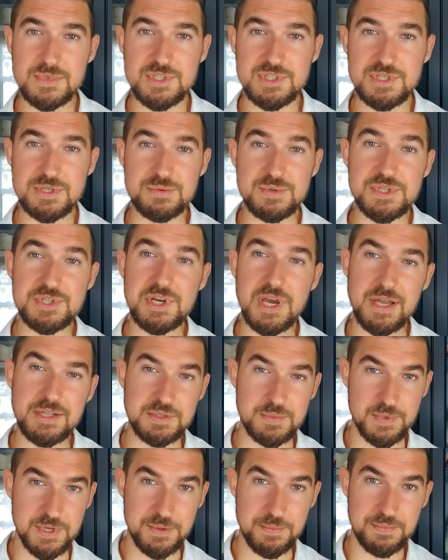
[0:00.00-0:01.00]
So reach out
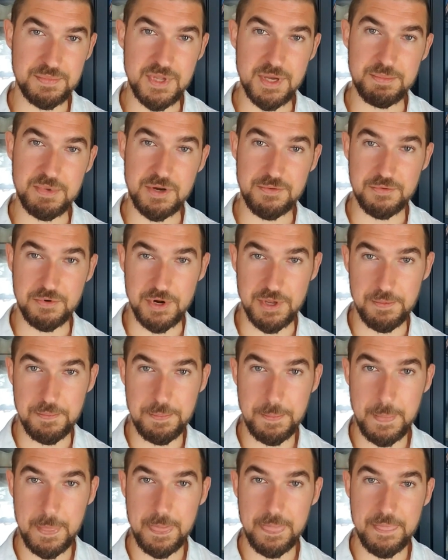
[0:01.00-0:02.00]
to me. I'm here for you.
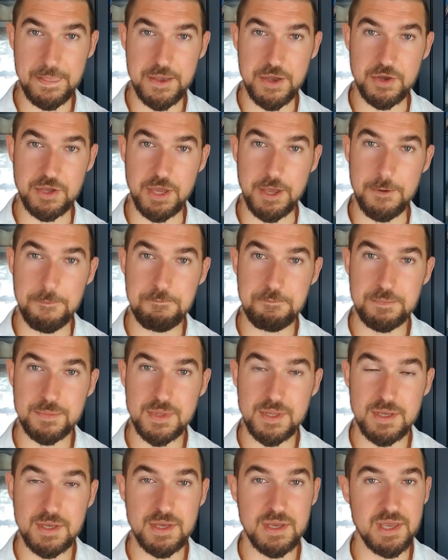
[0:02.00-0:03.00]
Okay?
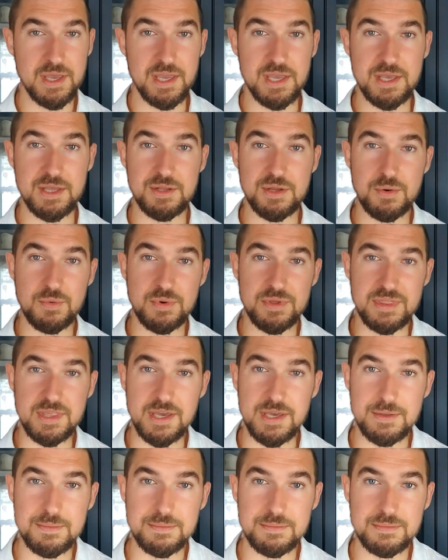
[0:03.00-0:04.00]
And with
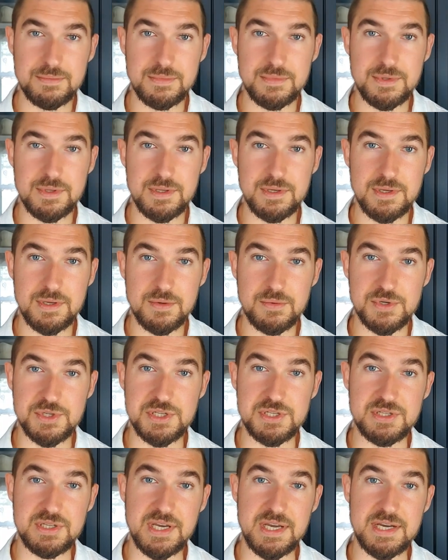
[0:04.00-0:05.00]
that,
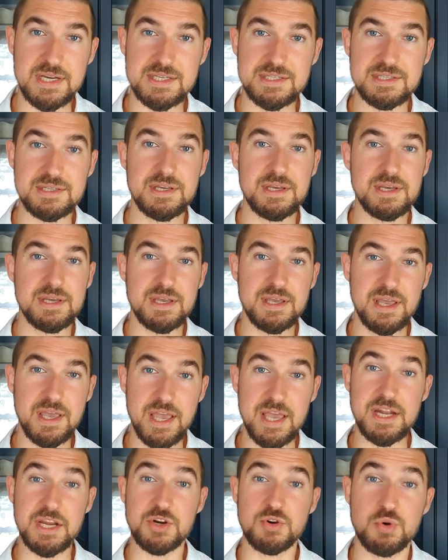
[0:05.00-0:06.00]
wishing you guys
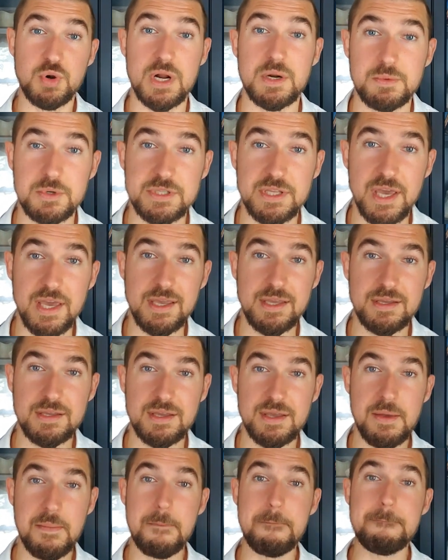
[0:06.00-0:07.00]
an incredible day.
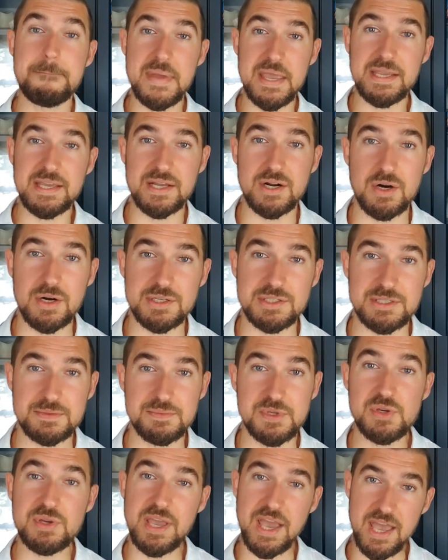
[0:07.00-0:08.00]
Make it
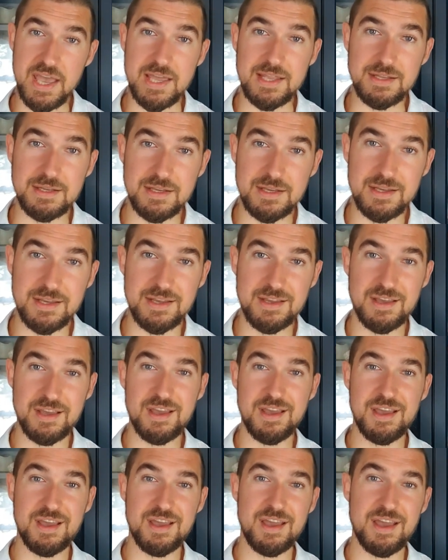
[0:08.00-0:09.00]
awesome. You can.
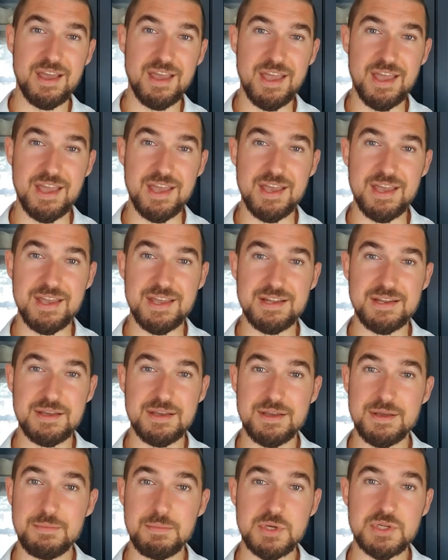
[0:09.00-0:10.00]
And
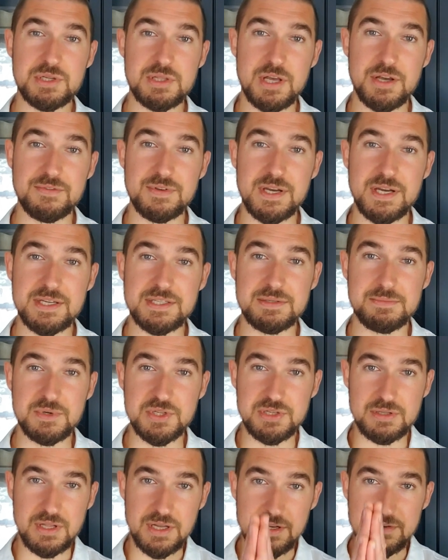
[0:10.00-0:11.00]
much love, guys.
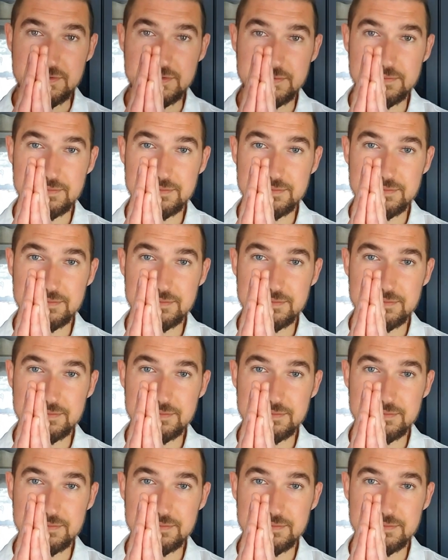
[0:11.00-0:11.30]
Much love.